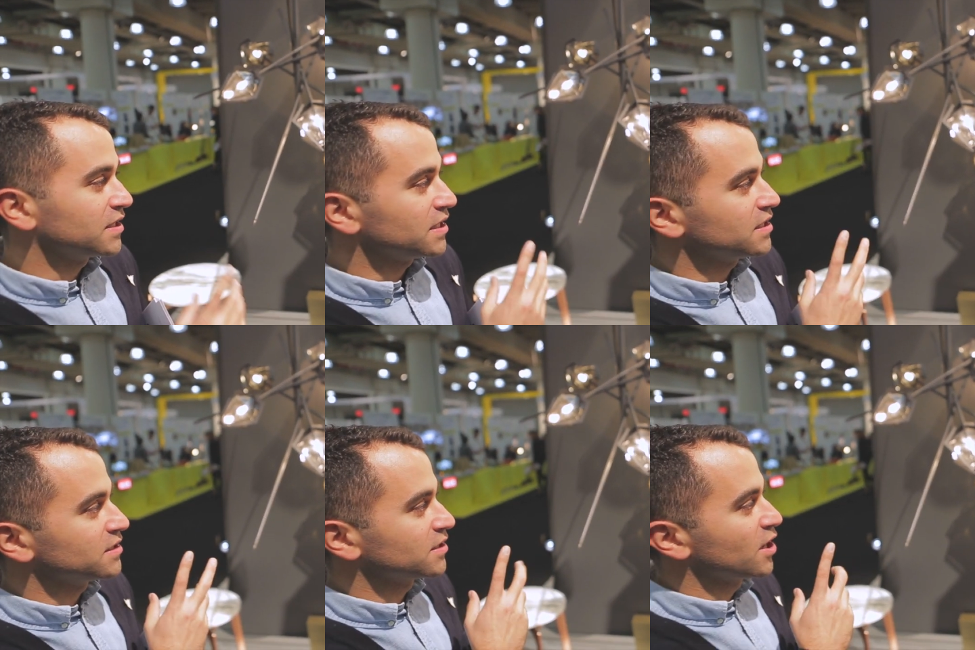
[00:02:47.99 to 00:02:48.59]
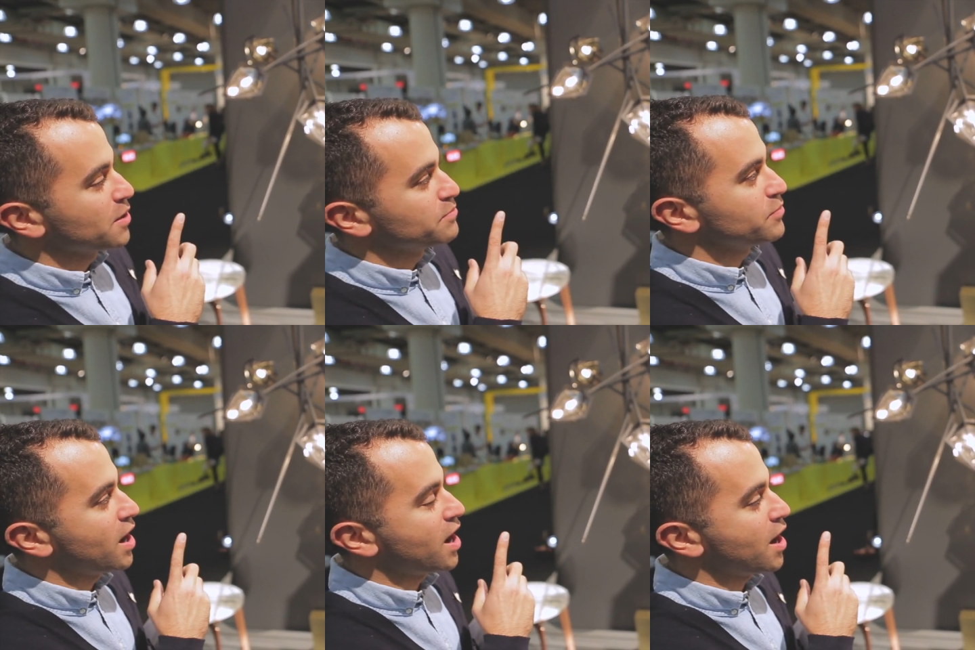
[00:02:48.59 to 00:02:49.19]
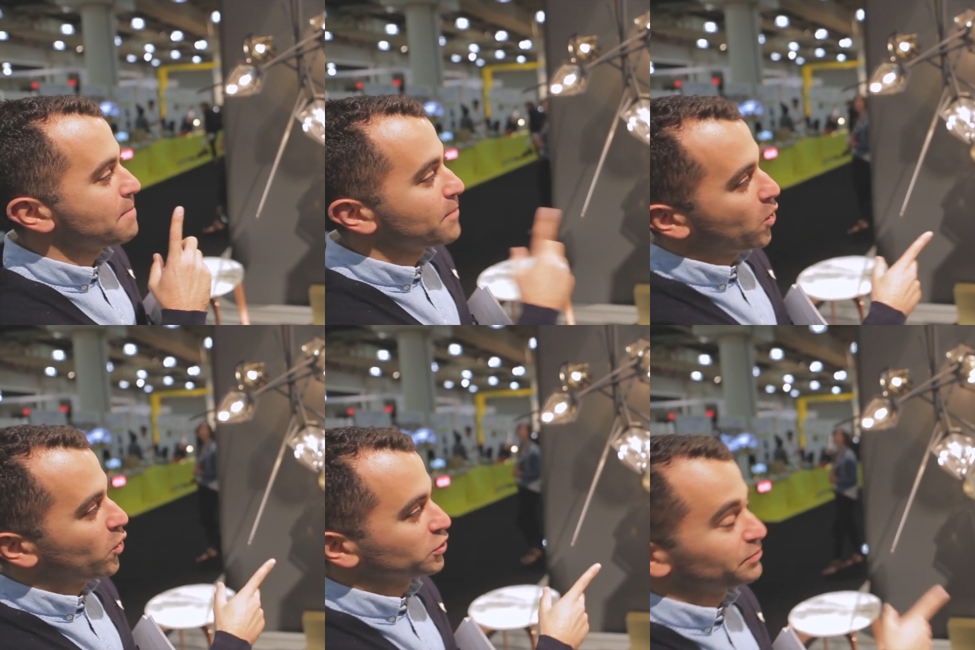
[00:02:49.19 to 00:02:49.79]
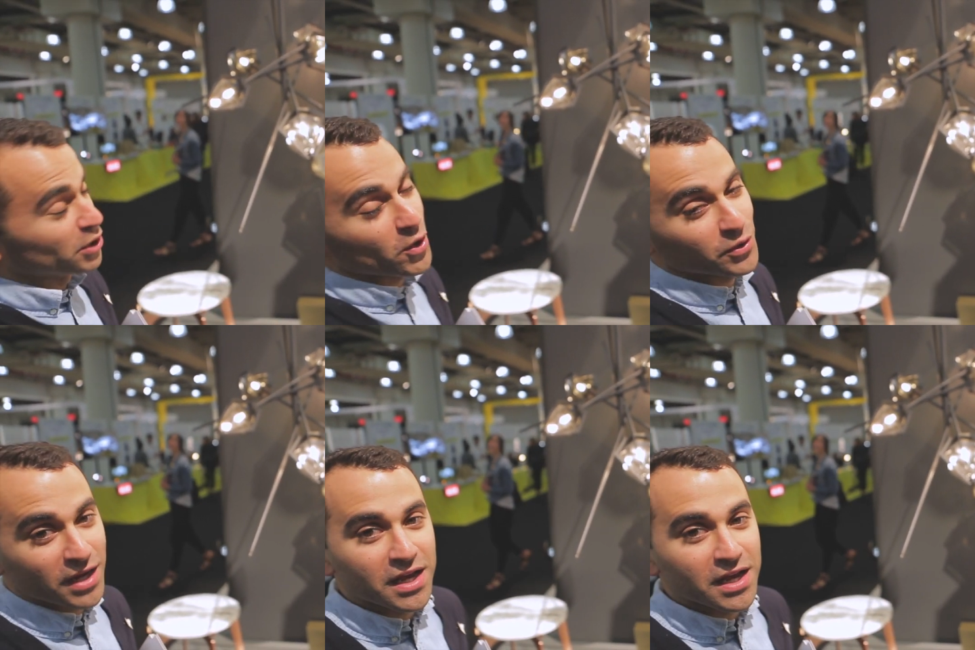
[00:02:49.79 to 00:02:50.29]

these mold blown